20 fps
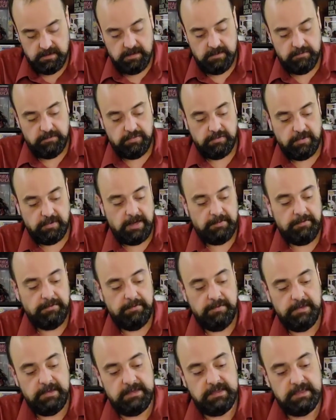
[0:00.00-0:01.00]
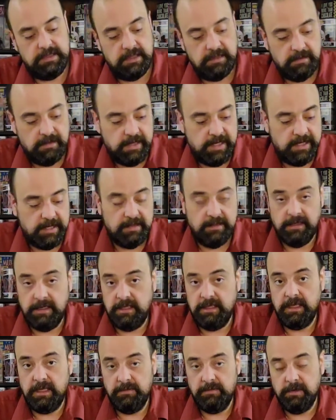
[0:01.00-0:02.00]
probably single-handedly
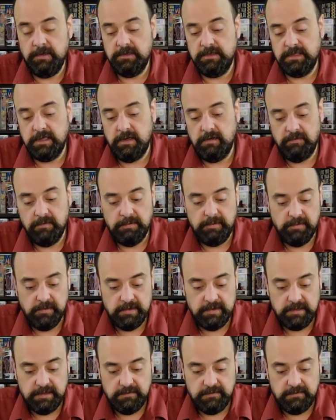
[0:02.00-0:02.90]
the most overprinted